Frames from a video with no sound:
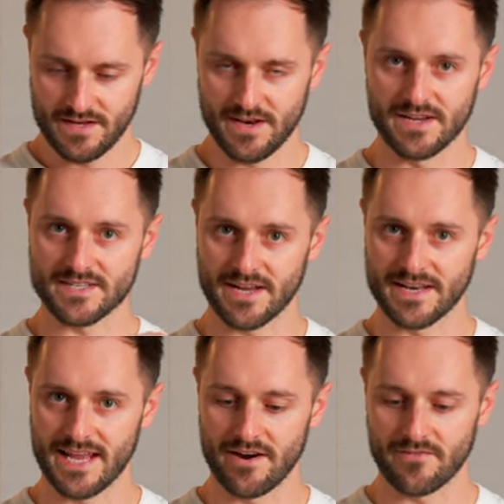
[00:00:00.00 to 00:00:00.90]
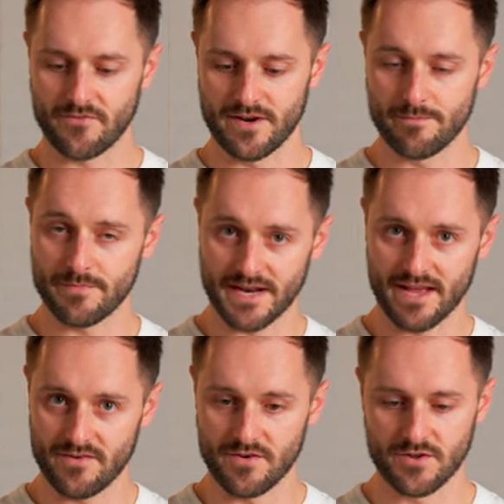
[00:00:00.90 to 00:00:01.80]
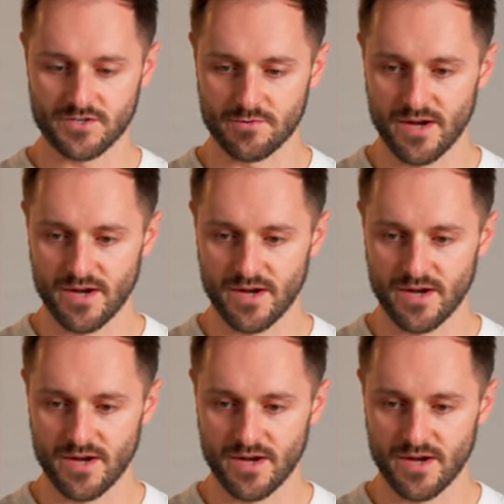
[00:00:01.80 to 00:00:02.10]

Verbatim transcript: Nice kind of layer of cream, but again, not too